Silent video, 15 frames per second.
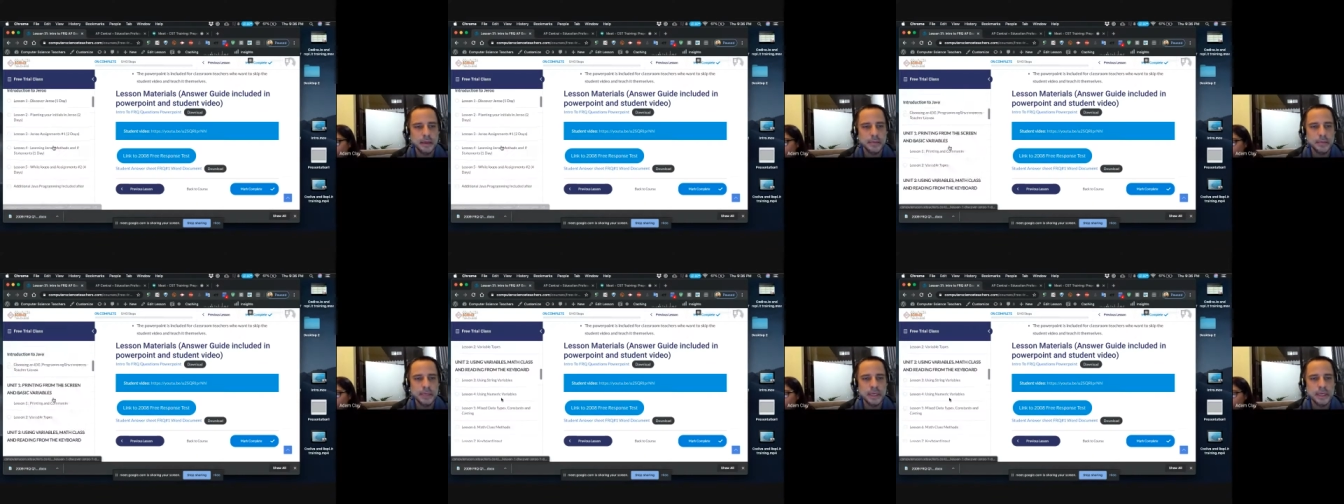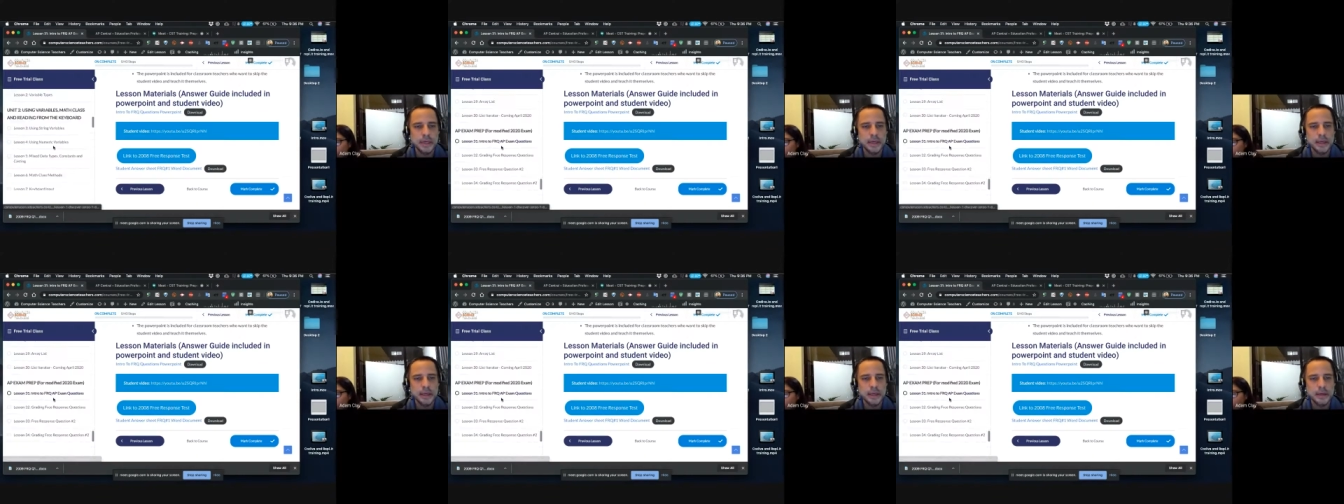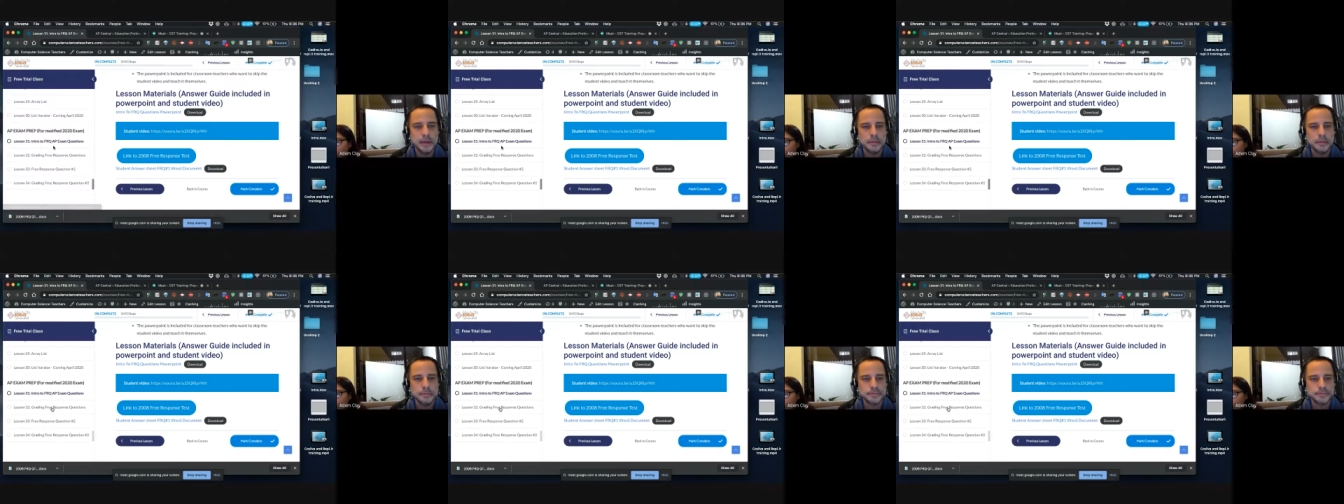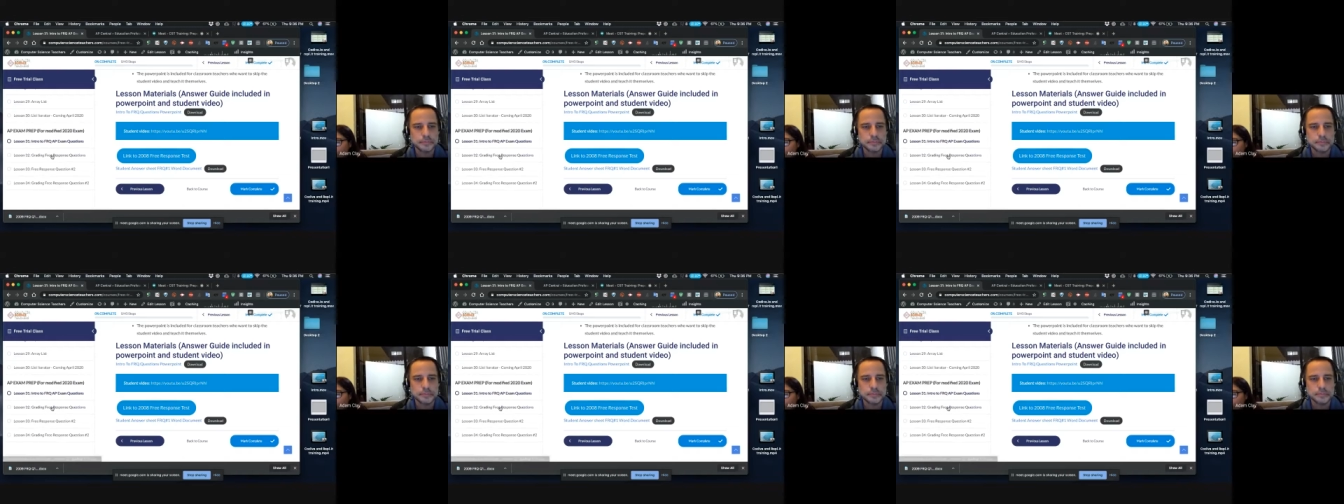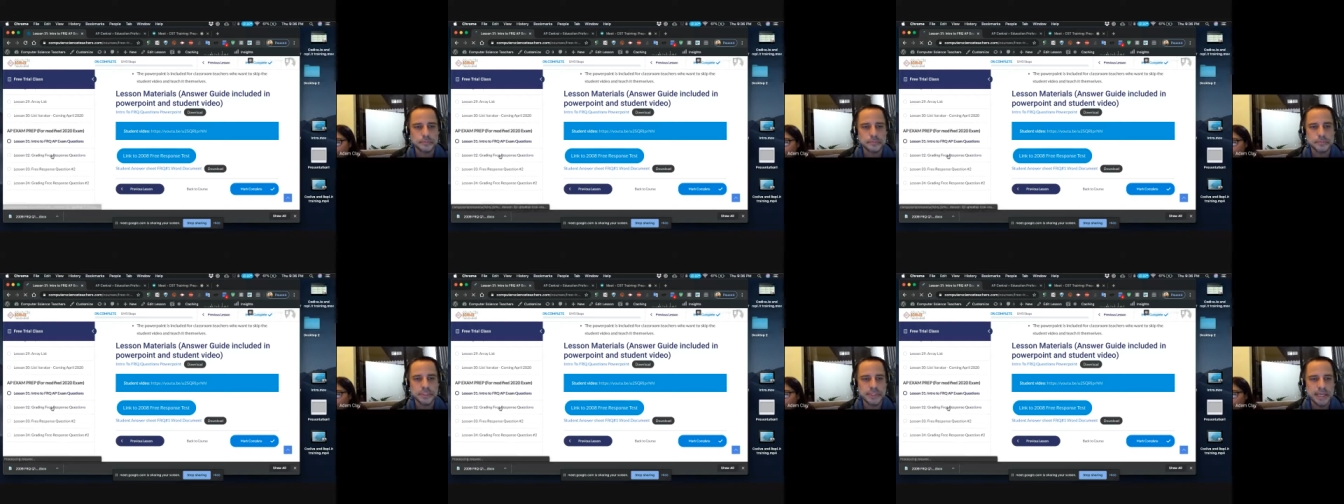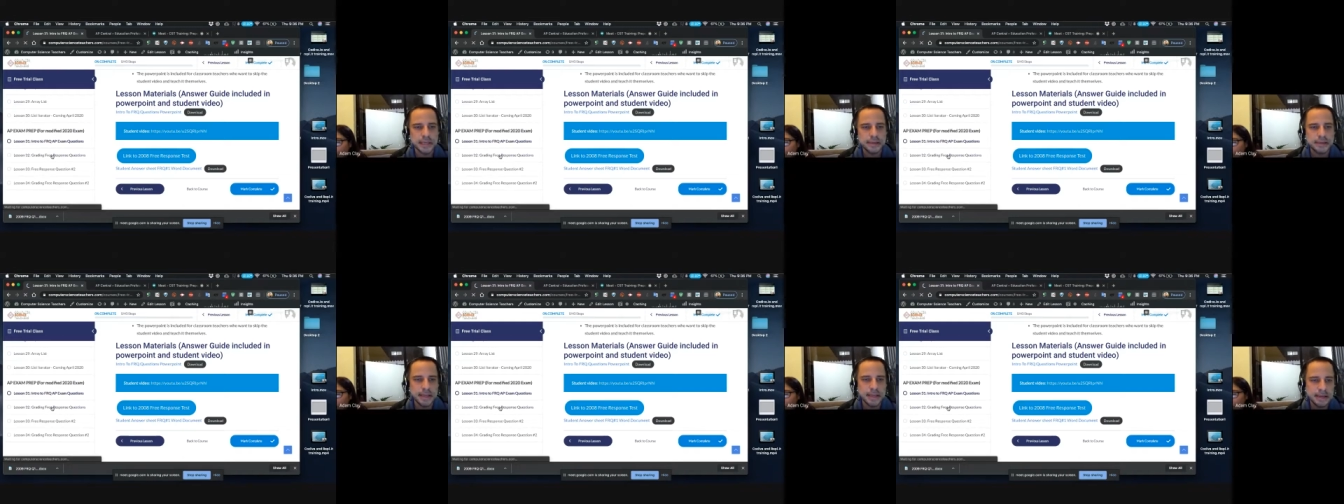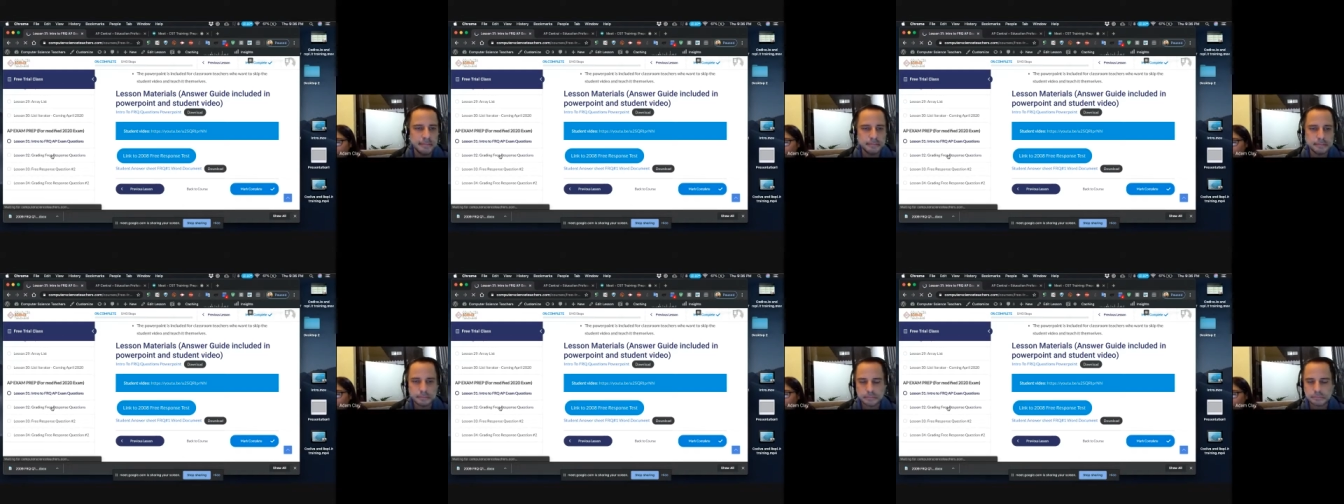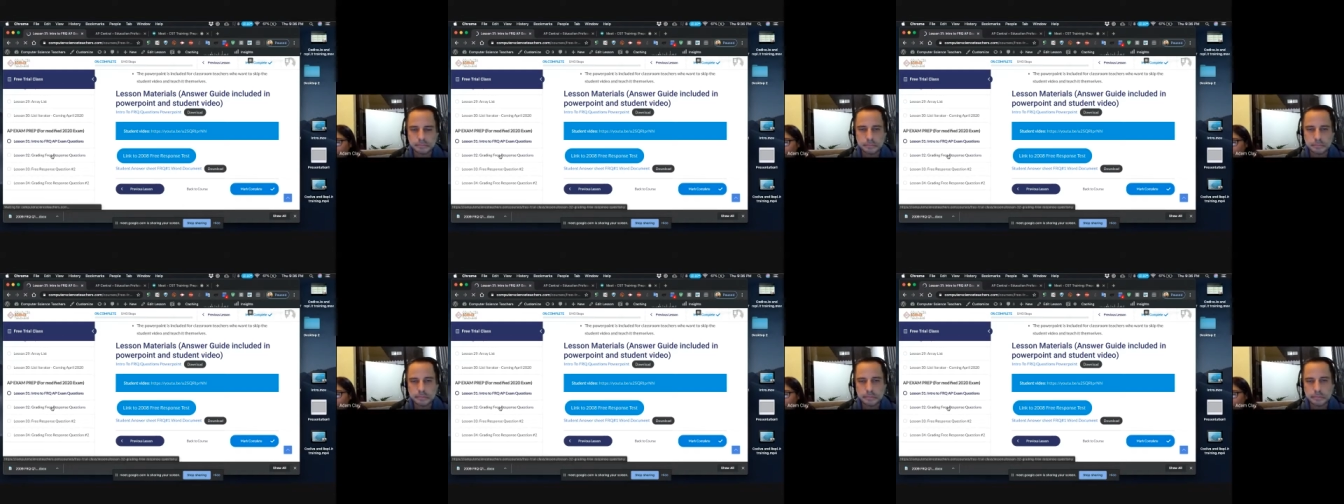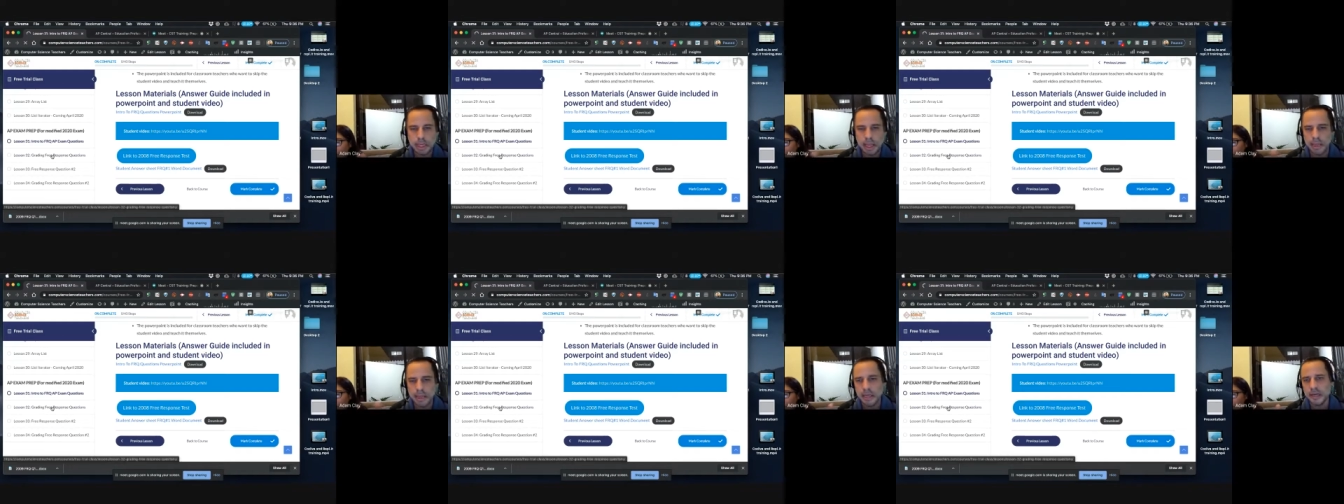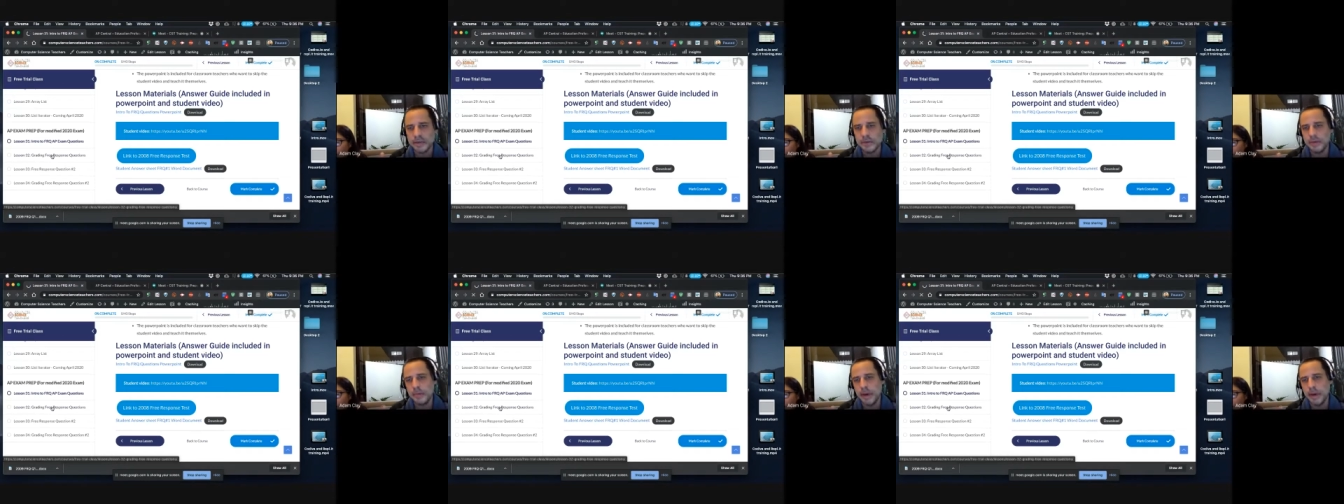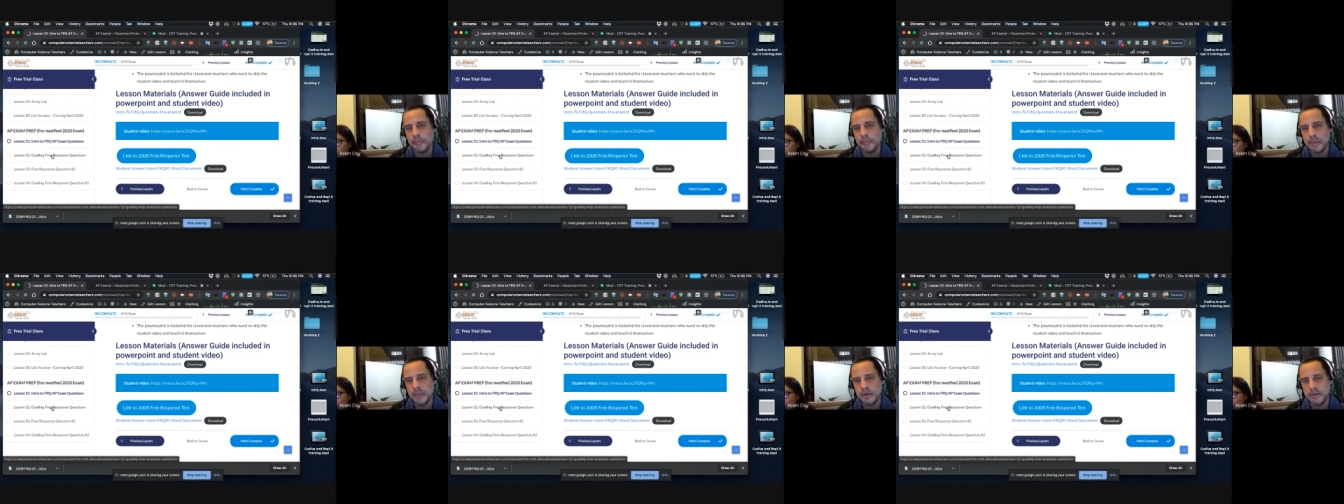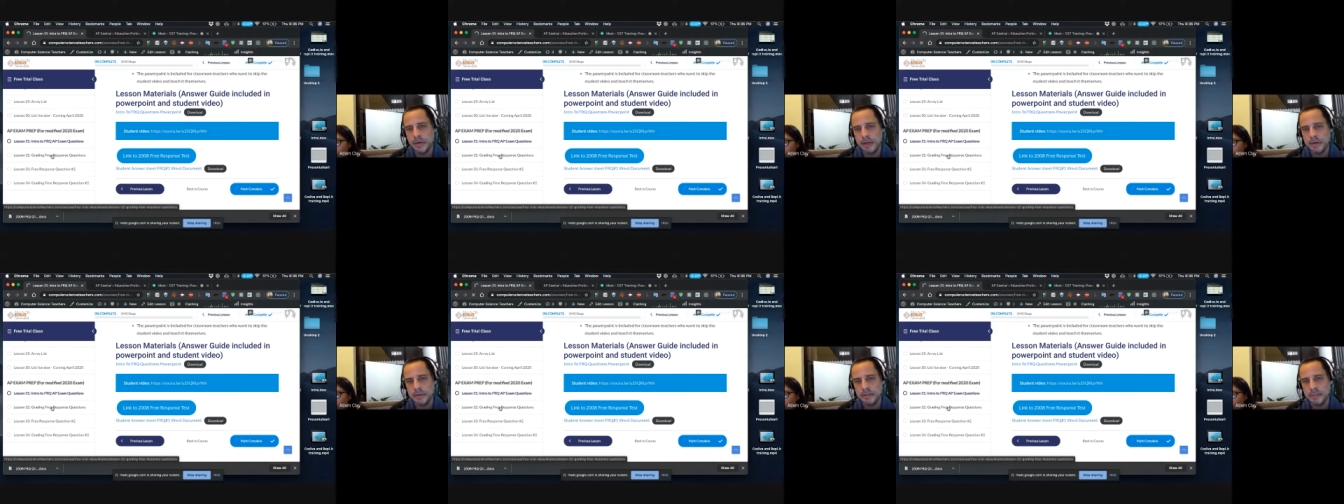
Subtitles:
Then the next day, I talk to them about being graders.